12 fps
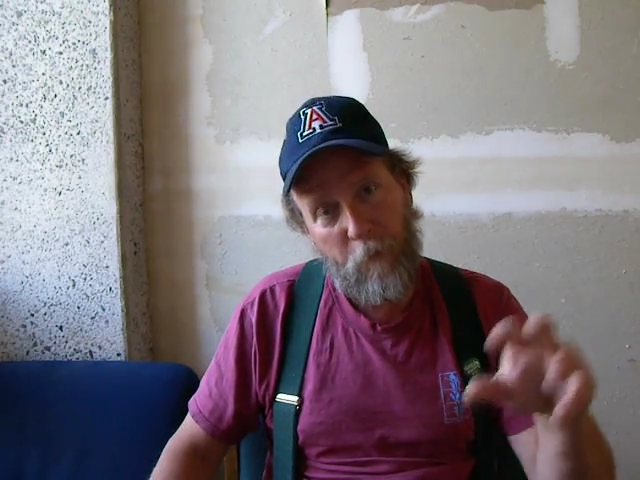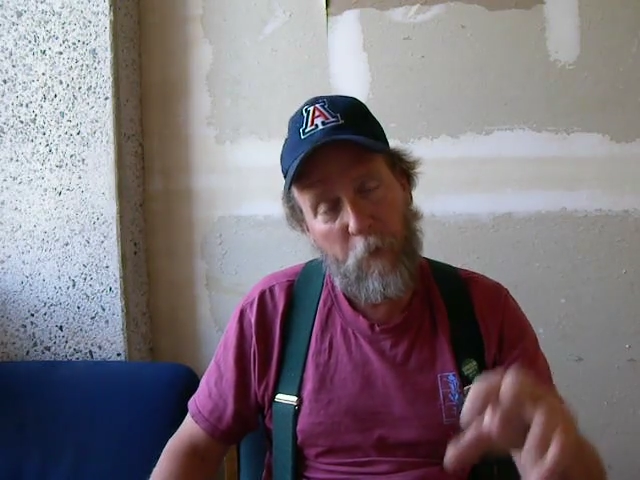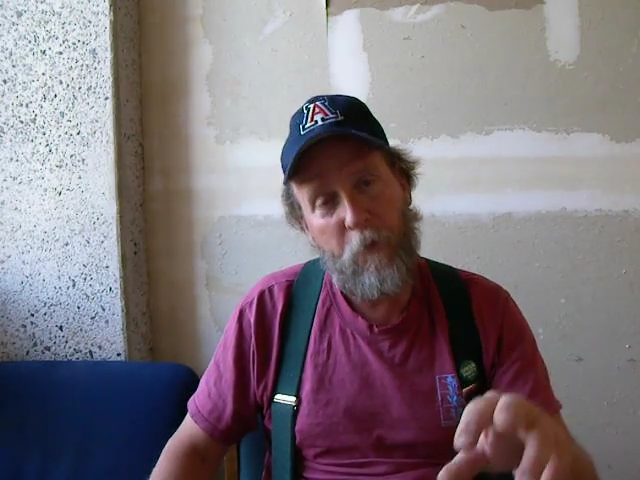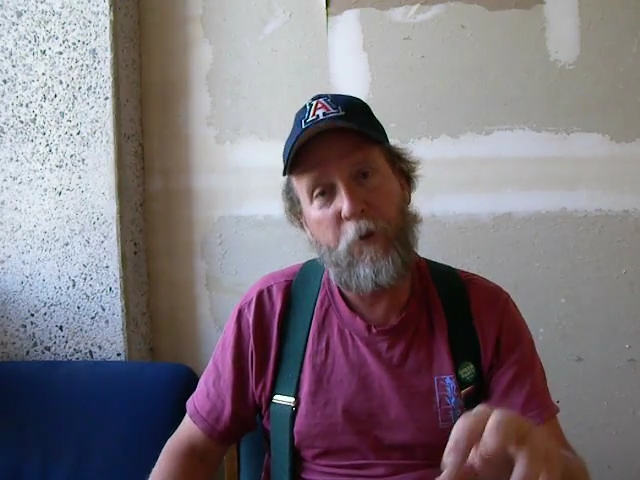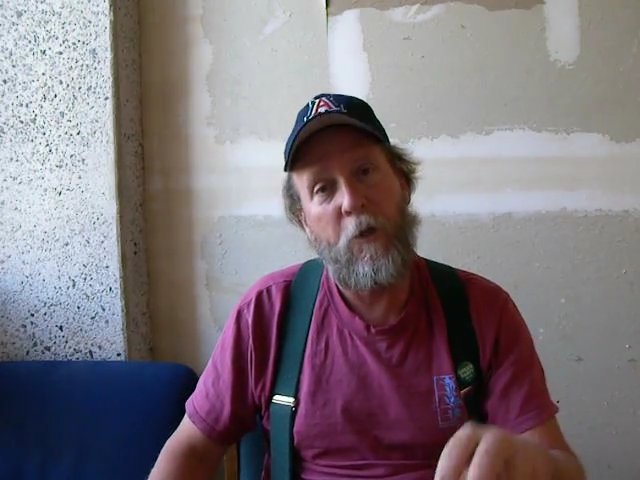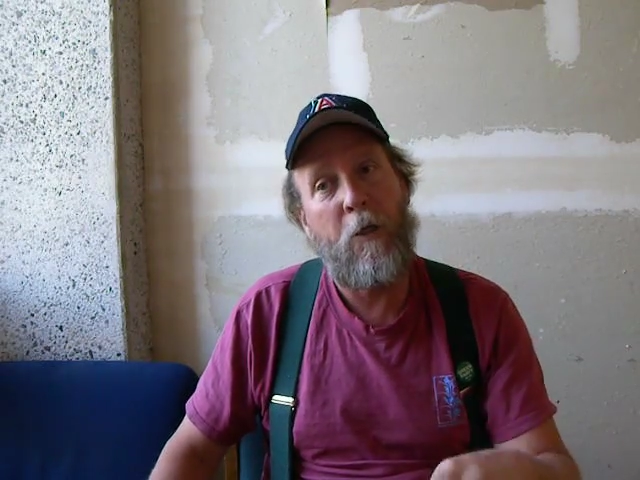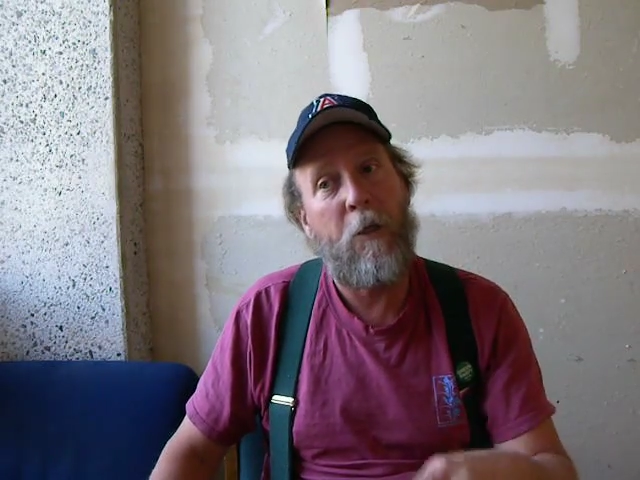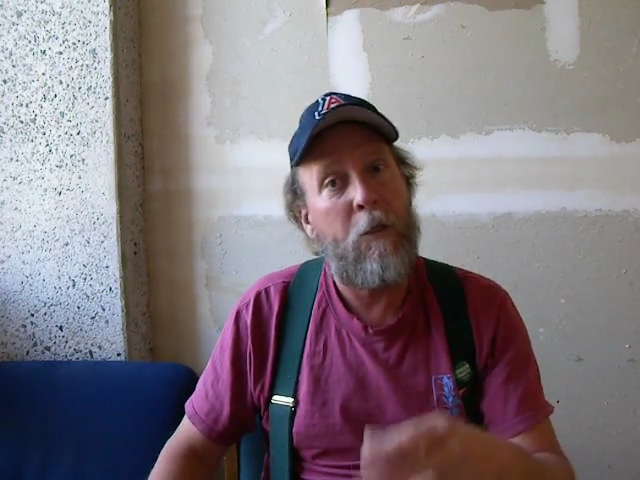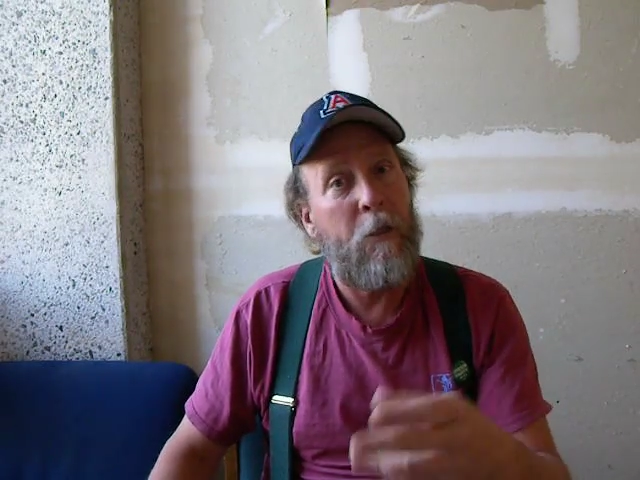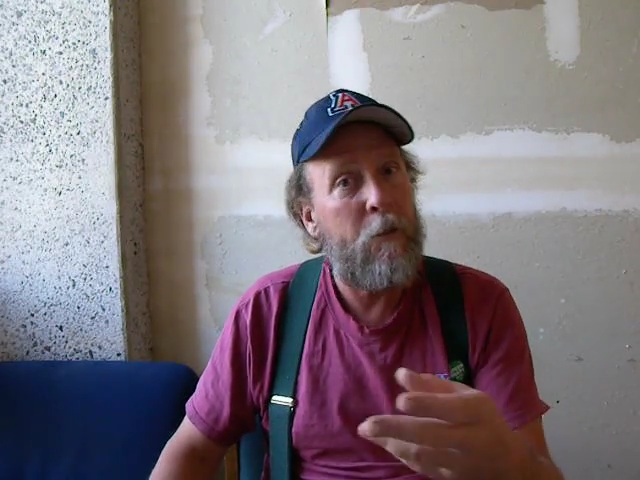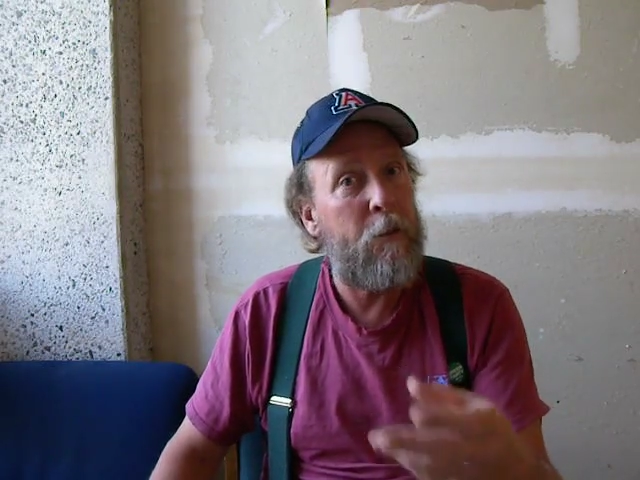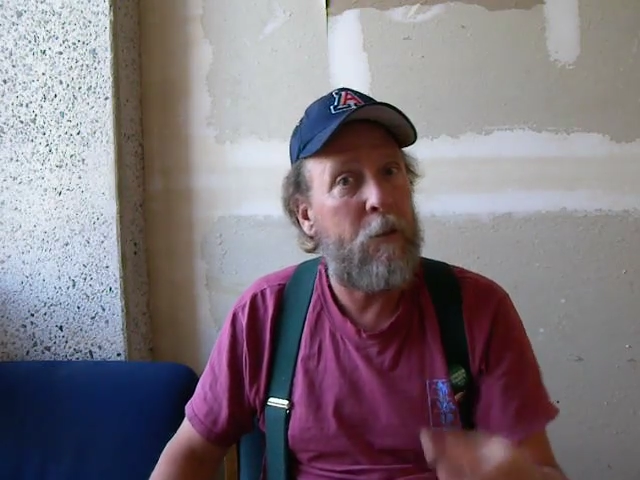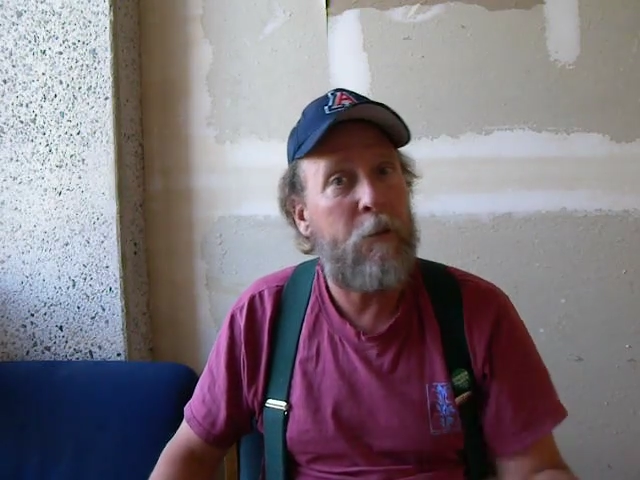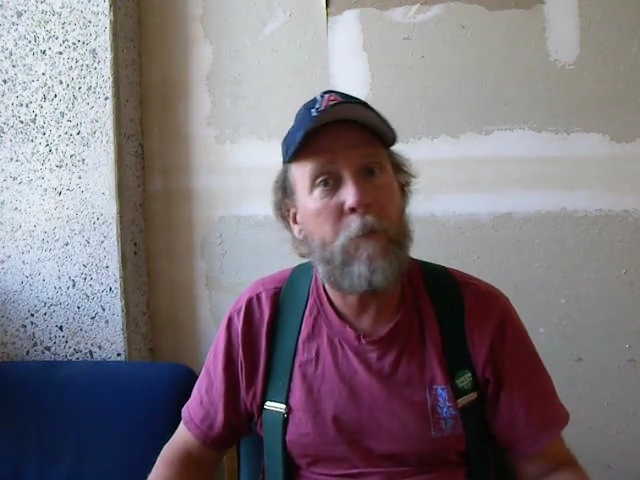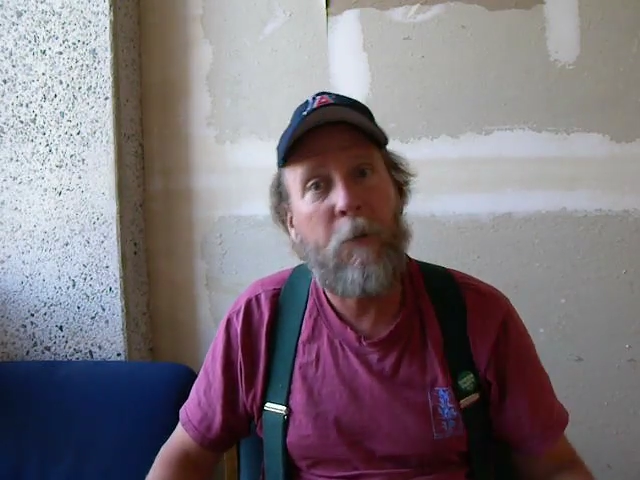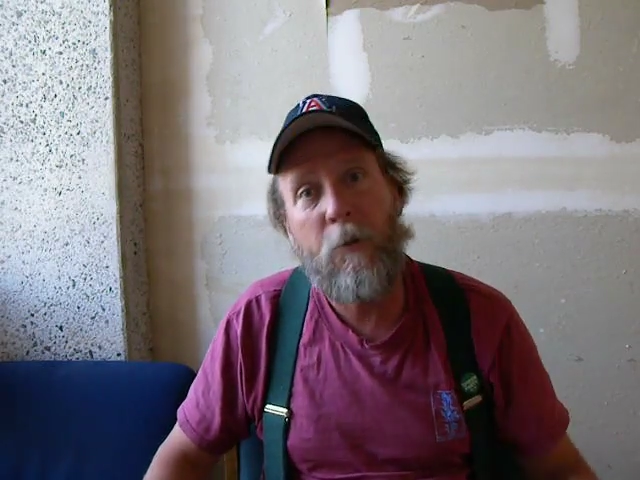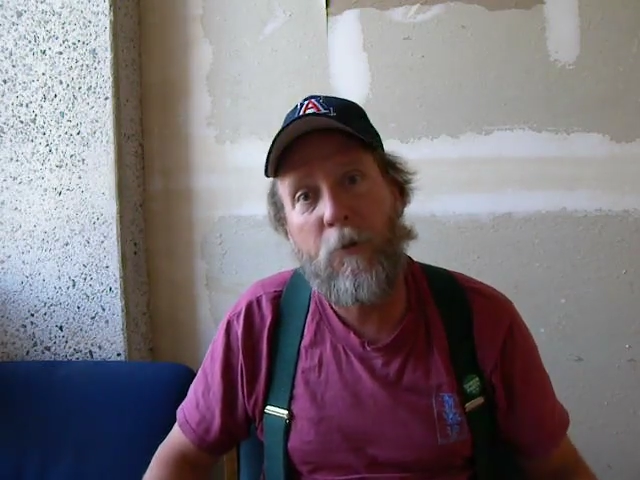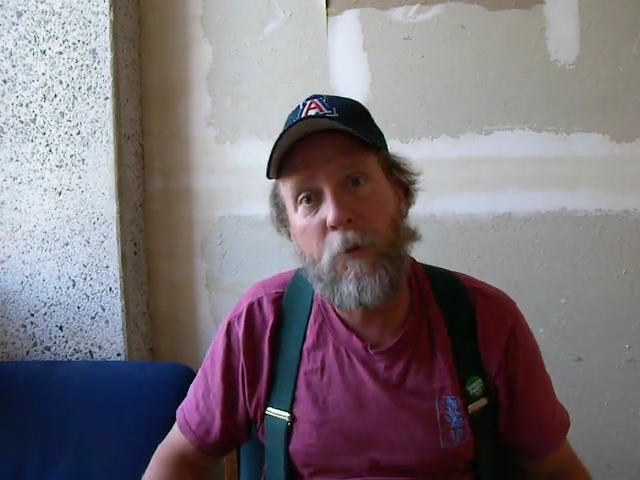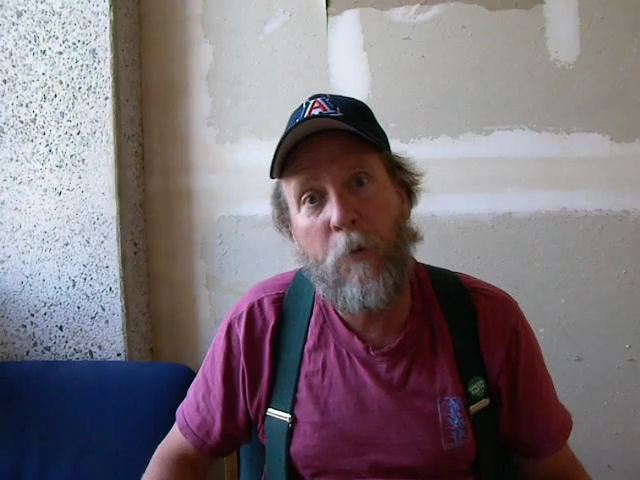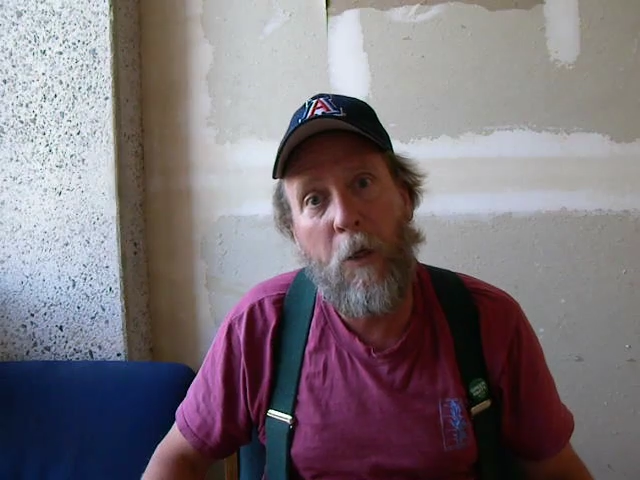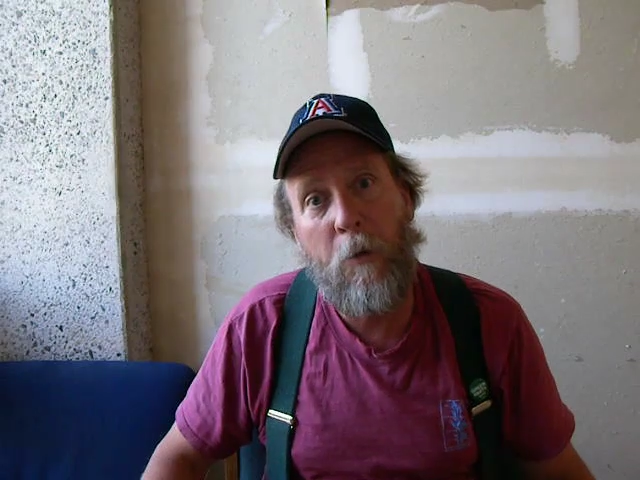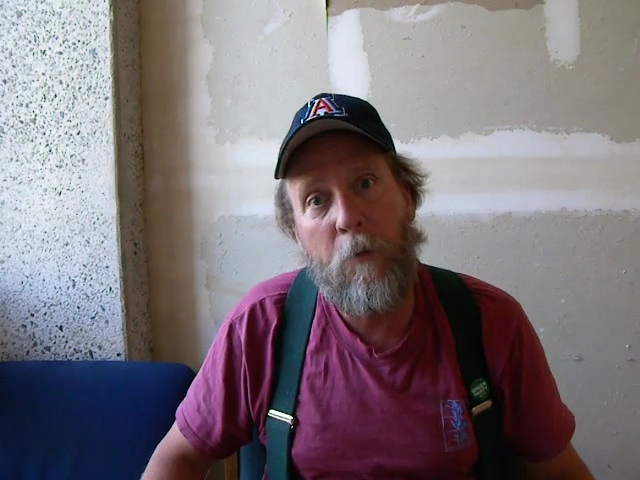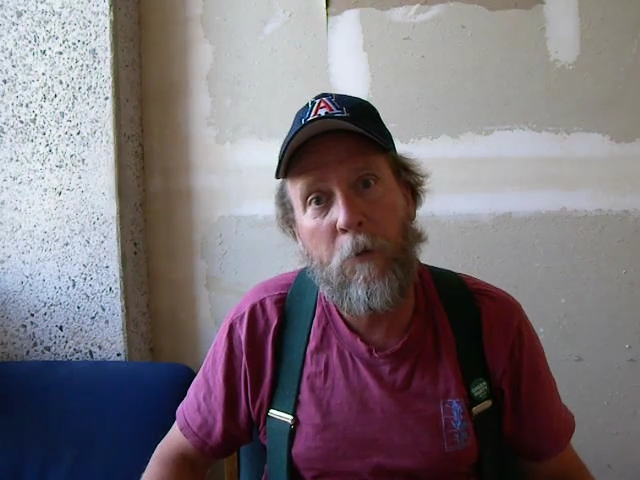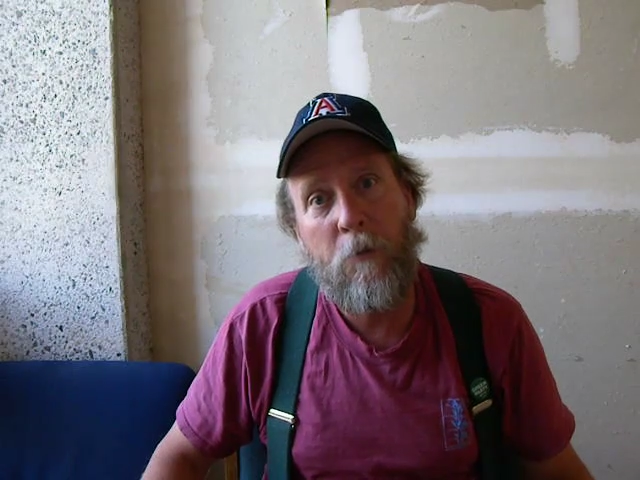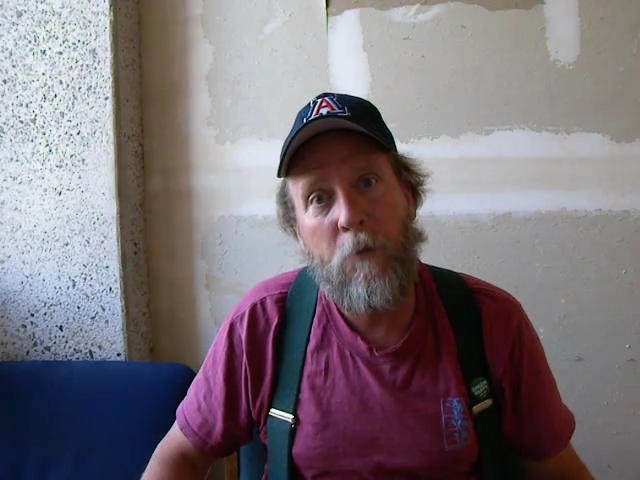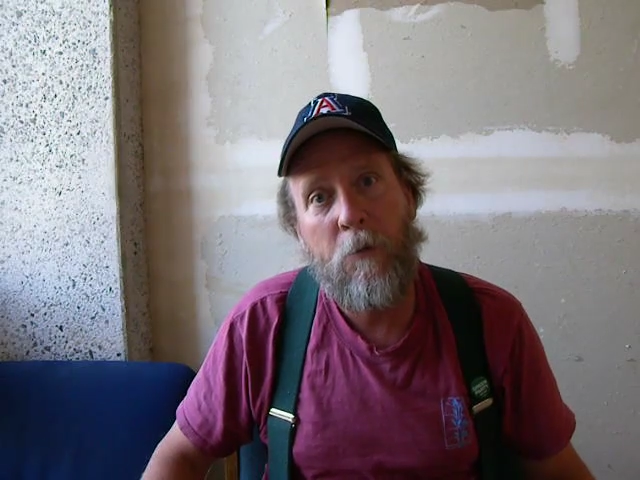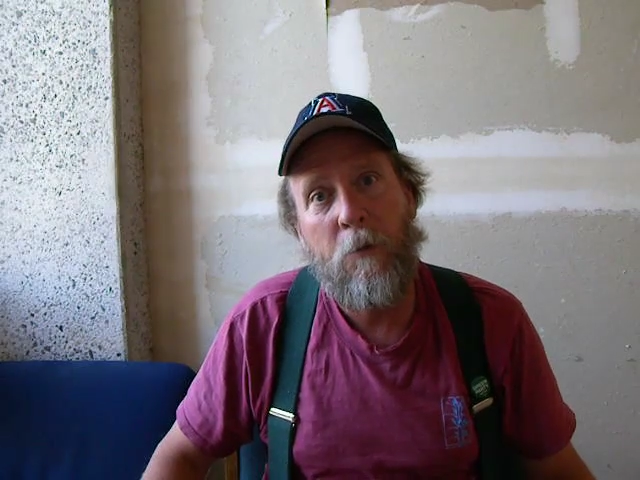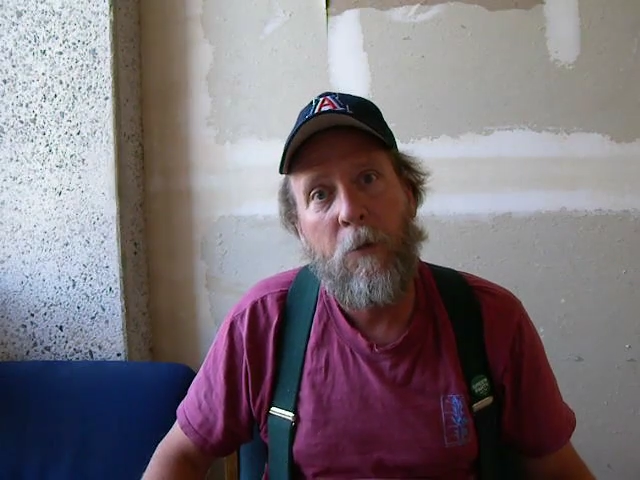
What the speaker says: fourth jhana then takes about 2 hours.